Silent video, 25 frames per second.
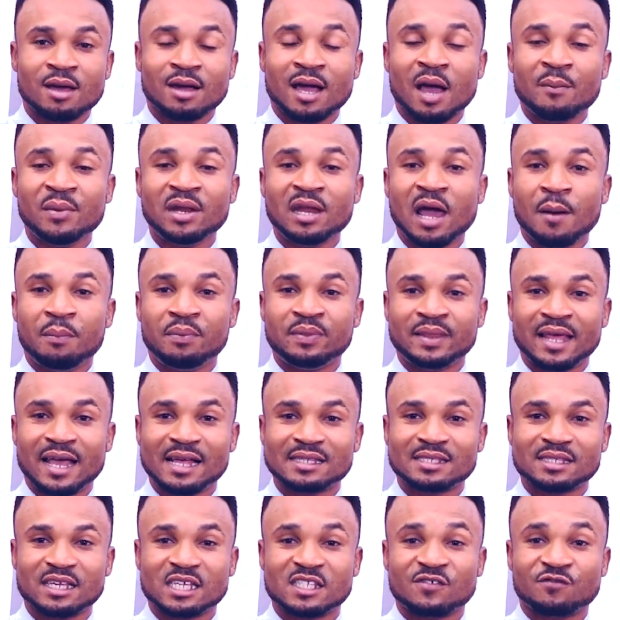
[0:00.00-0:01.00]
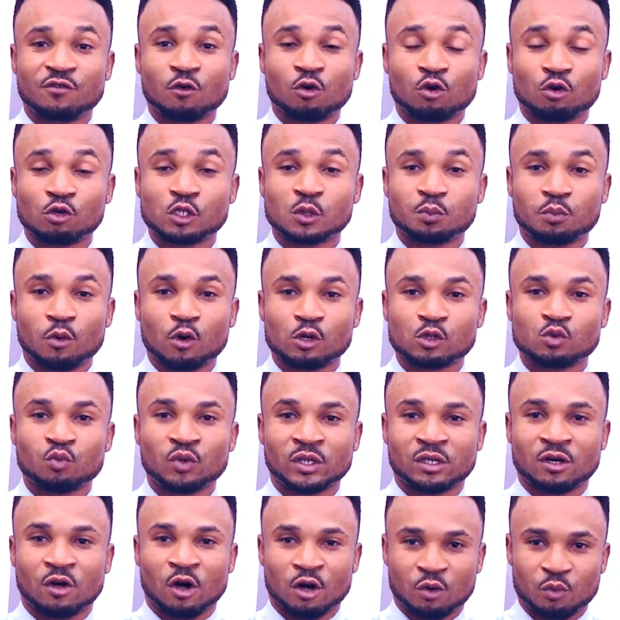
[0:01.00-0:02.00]
Coming up next is Focus Sports
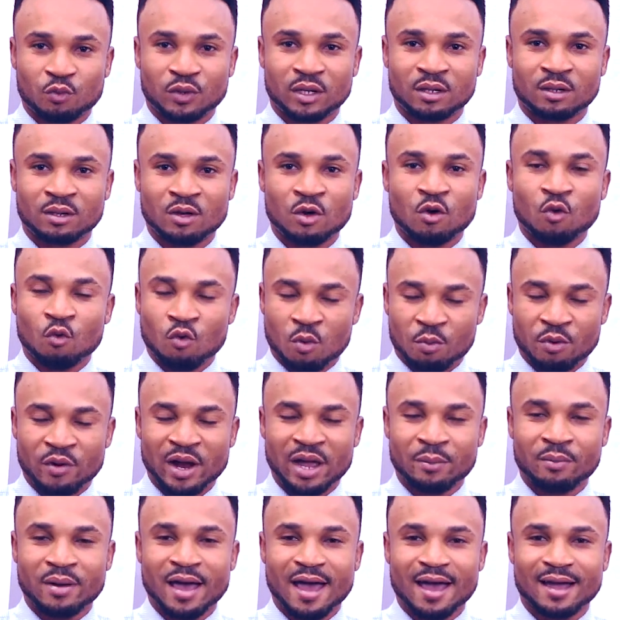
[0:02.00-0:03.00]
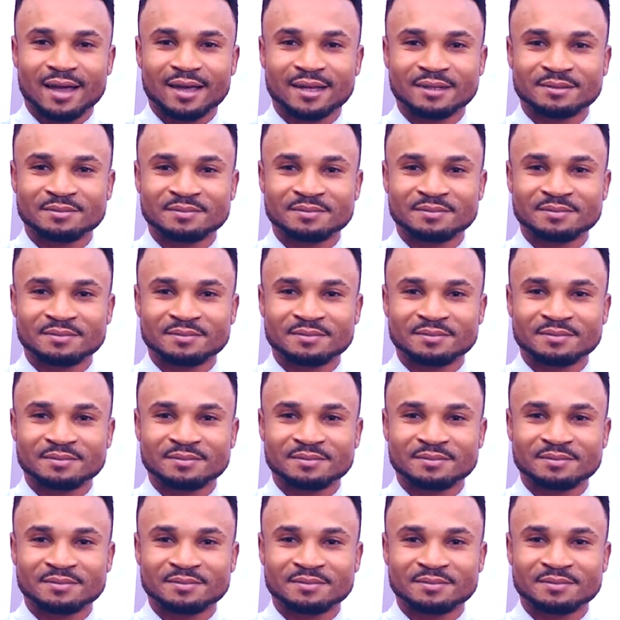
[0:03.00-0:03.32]
with Godwin. We'll be right back.